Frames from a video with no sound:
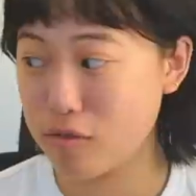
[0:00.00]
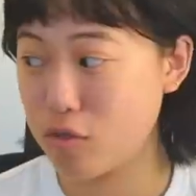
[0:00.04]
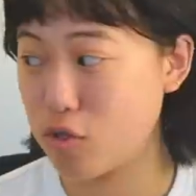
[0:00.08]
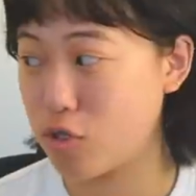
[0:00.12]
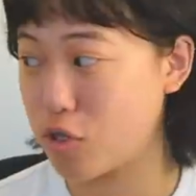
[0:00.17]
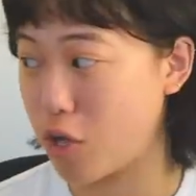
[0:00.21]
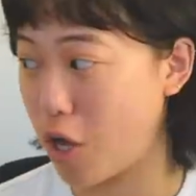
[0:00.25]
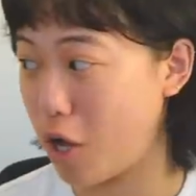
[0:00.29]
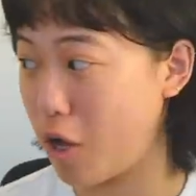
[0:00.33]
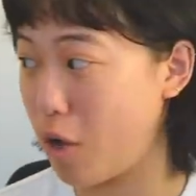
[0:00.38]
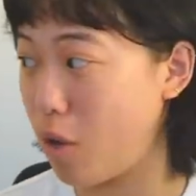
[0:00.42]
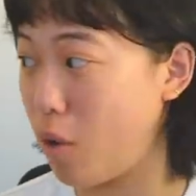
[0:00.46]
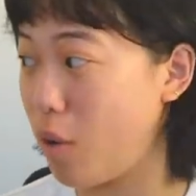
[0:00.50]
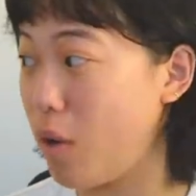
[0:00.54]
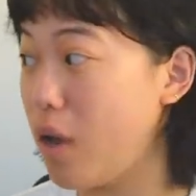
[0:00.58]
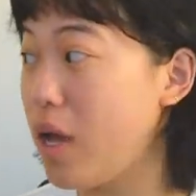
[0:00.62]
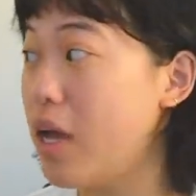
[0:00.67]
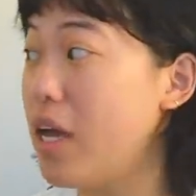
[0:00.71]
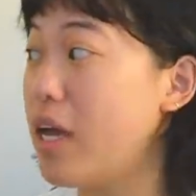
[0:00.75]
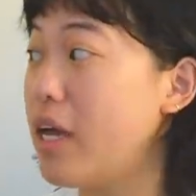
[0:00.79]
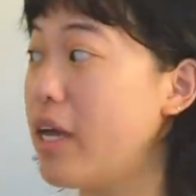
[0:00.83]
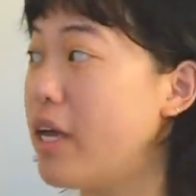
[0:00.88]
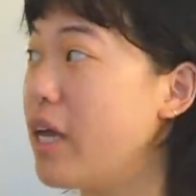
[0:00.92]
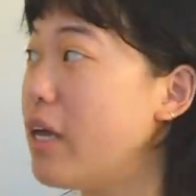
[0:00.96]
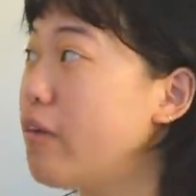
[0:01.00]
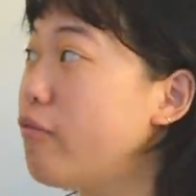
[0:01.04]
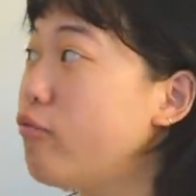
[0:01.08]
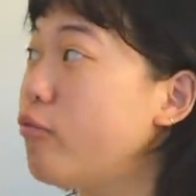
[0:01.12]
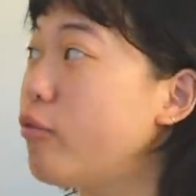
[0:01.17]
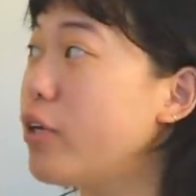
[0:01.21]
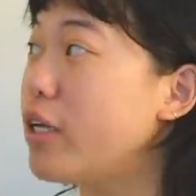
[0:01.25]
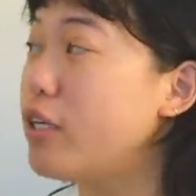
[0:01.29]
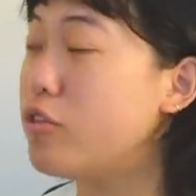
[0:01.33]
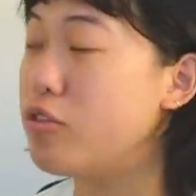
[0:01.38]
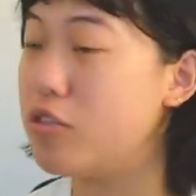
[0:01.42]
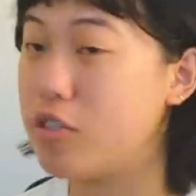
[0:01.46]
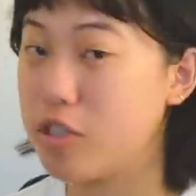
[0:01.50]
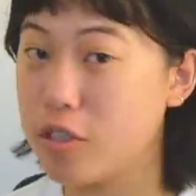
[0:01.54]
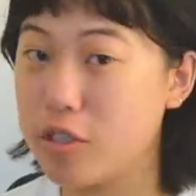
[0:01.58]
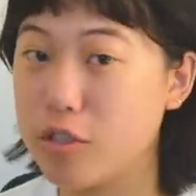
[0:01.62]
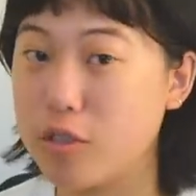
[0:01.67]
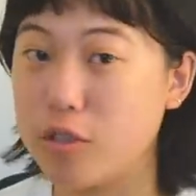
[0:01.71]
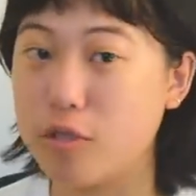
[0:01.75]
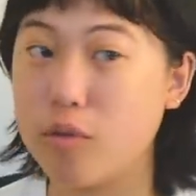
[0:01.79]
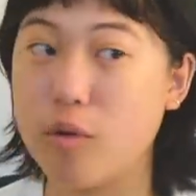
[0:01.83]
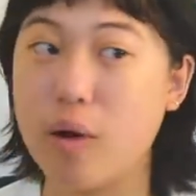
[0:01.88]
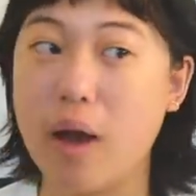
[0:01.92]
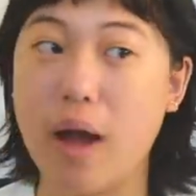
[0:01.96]
So if we
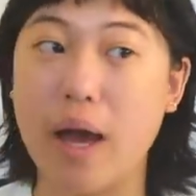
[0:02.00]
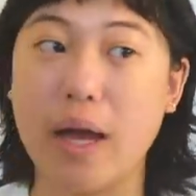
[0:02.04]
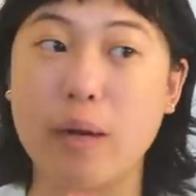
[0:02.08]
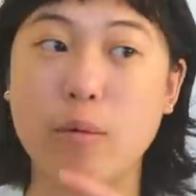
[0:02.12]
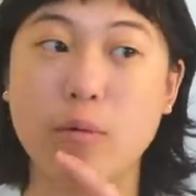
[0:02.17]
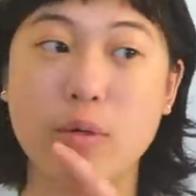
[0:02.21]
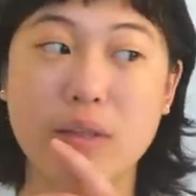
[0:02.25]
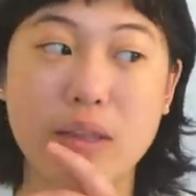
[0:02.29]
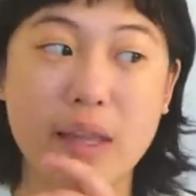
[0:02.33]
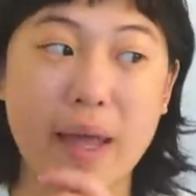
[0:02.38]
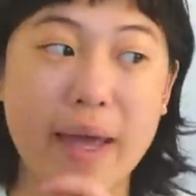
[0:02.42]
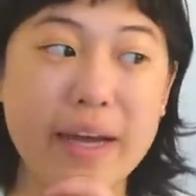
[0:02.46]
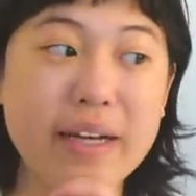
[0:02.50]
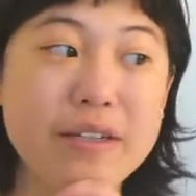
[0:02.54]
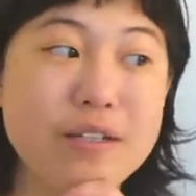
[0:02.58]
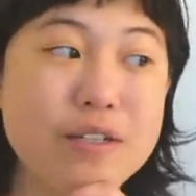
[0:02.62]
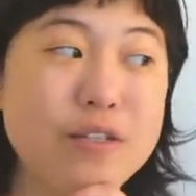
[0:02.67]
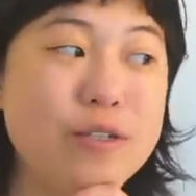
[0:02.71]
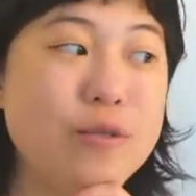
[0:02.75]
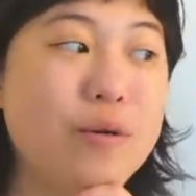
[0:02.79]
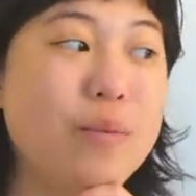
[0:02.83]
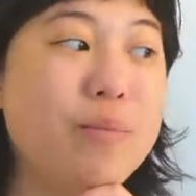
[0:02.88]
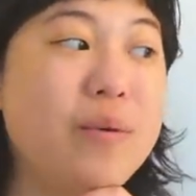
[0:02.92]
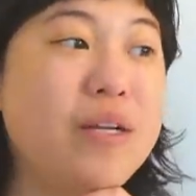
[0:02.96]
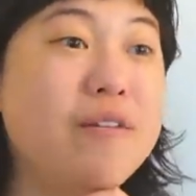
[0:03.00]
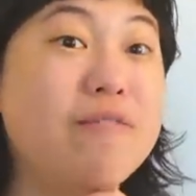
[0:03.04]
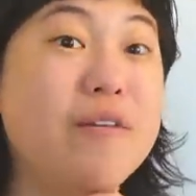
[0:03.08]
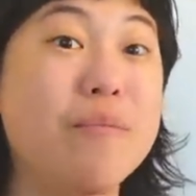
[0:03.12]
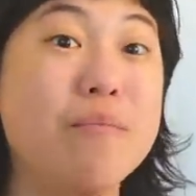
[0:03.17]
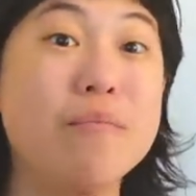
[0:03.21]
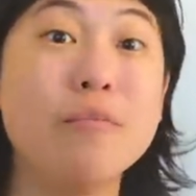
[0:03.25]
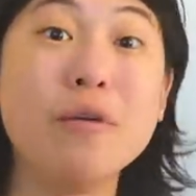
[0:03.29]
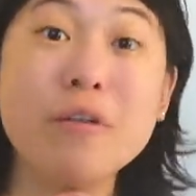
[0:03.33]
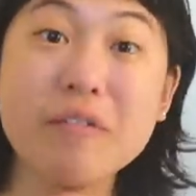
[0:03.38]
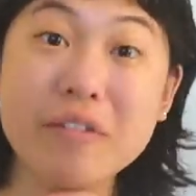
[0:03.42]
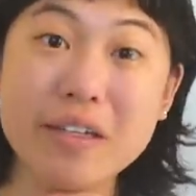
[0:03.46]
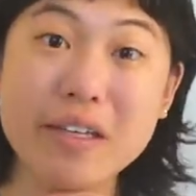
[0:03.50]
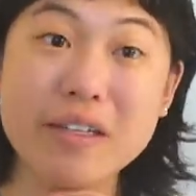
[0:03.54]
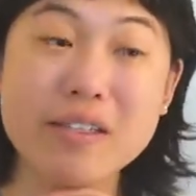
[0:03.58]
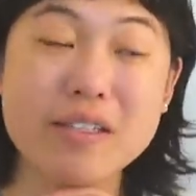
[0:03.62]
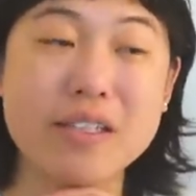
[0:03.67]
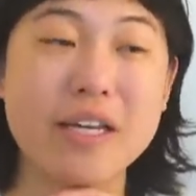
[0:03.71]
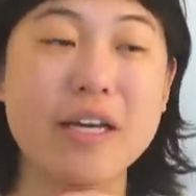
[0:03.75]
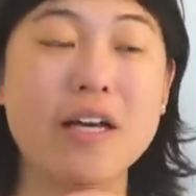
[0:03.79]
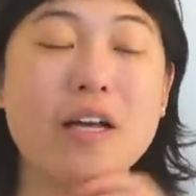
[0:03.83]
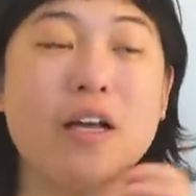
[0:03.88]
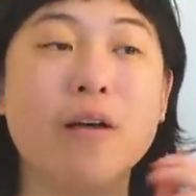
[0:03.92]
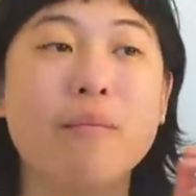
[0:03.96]
do, I would like to do a bit of a moving
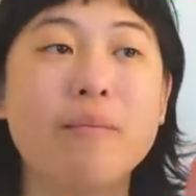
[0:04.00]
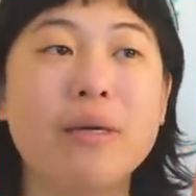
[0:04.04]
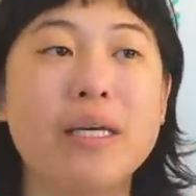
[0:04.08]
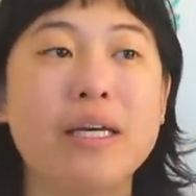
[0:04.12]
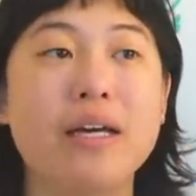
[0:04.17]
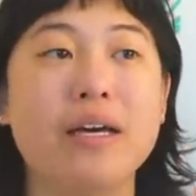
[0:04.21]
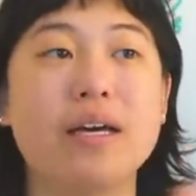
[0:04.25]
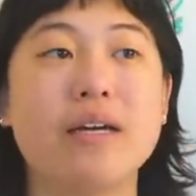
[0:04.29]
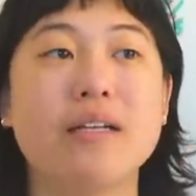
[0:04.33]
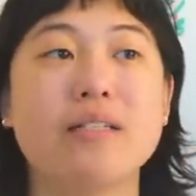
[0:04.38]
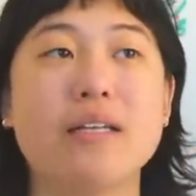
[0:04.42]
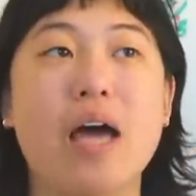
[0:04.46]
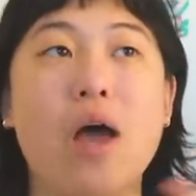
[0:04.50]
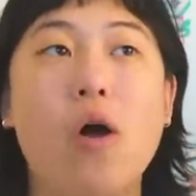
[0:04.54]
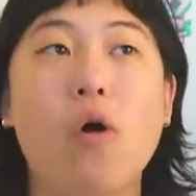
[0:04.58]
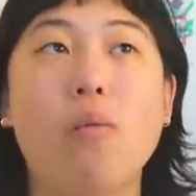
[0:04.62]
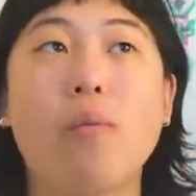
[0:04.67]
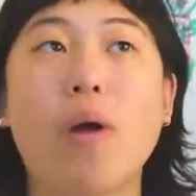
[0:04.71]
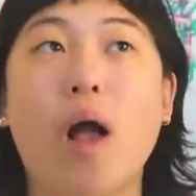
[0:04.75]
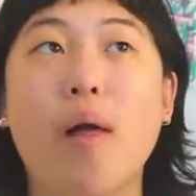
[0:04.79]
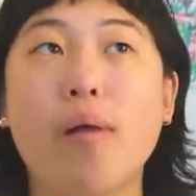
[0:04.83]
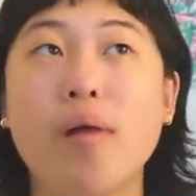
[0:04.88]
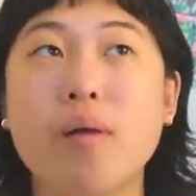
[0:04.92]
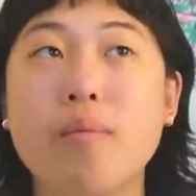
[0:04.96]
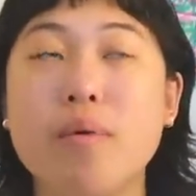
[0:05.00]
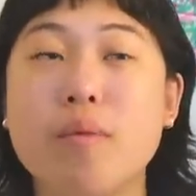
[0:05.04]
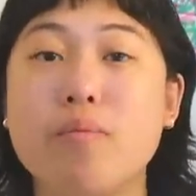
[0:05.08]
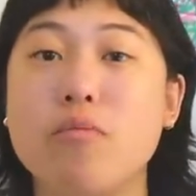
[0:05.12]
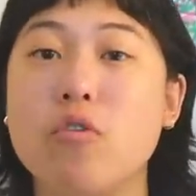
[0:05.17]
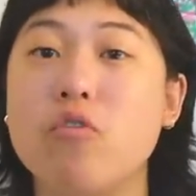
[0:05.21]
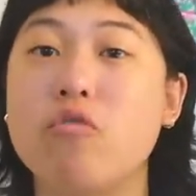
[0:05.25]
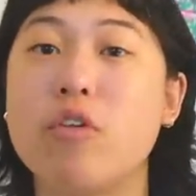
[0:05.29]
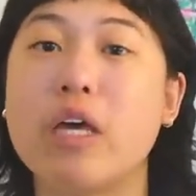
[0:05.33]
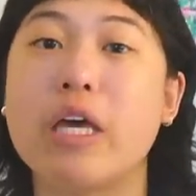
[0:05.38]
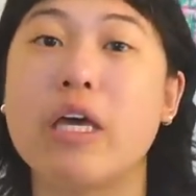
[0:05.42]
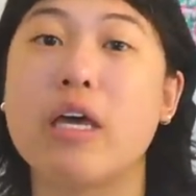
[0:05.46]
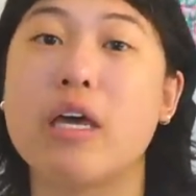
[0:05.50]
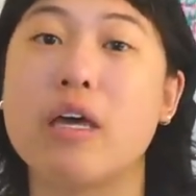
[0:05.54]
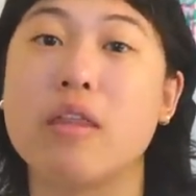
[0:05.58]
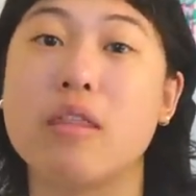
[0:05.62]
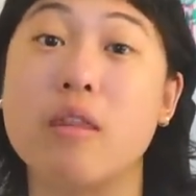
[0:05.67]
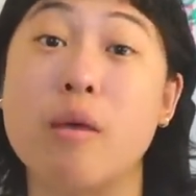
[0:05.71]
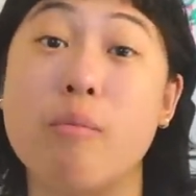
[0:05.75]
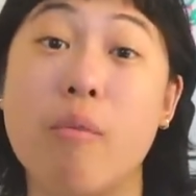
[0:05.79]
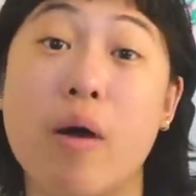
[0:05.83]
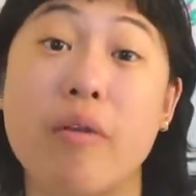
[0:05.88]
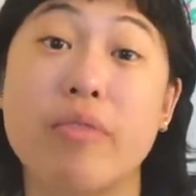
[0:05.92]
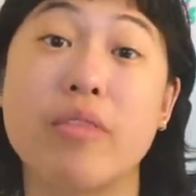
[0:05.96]
sale, because I will probably be moving in
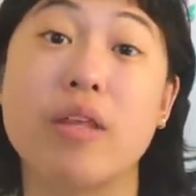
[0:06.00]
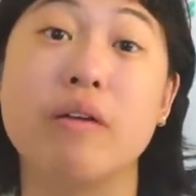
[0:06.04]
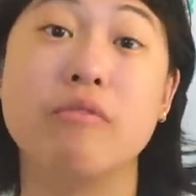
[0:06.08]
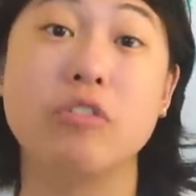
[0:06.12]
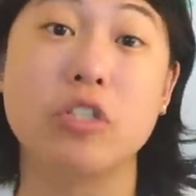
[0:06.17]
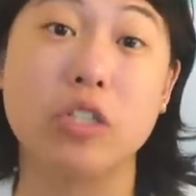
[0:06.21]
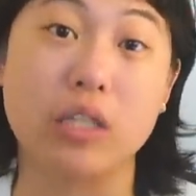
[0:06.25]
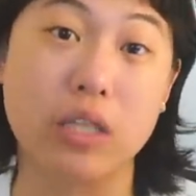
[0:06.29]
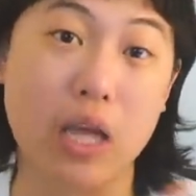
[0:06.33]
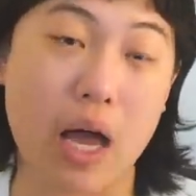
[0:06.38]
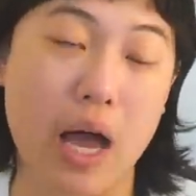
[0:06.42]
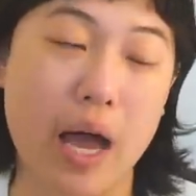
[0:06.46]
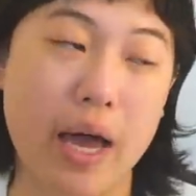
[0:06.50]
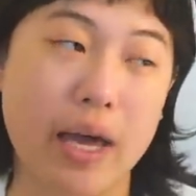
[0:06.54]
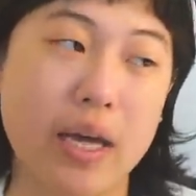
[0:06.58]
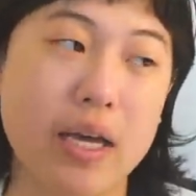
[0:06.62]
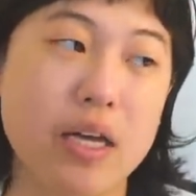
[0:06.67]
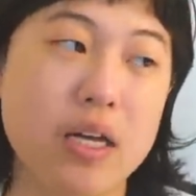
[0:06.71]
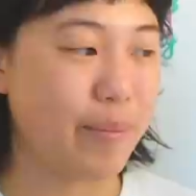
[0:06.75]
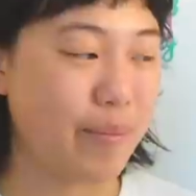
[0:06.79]
the month of July.